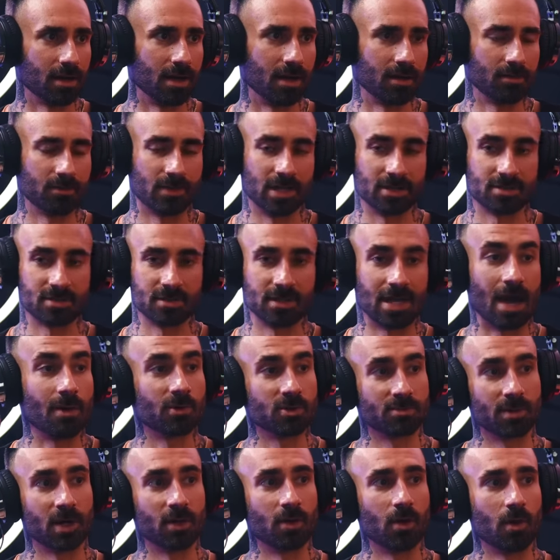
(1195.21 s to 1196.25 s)
That
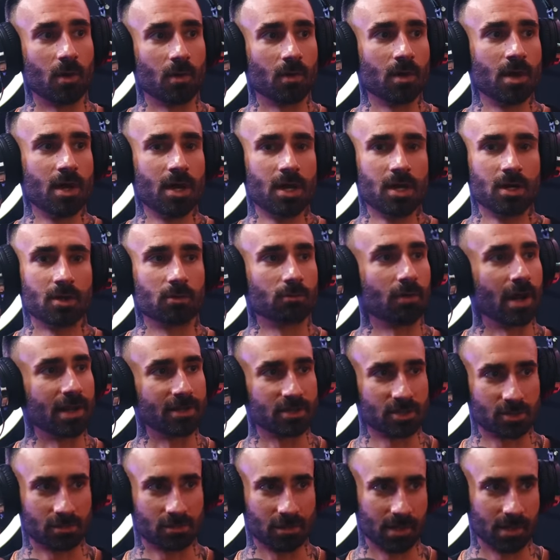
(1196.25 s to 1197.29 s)
was my goal. Write
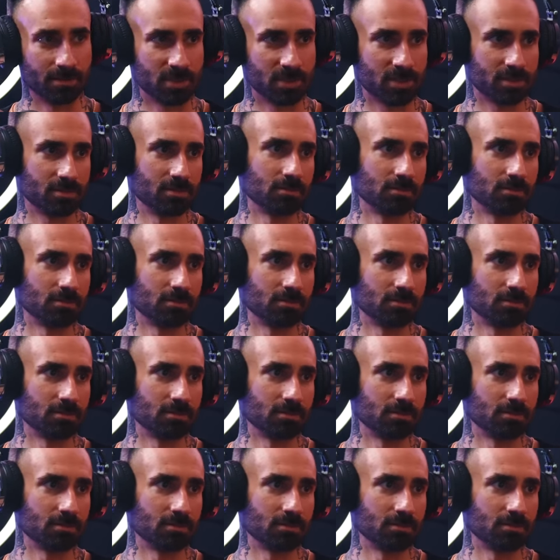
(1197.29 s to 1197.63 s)
scripts,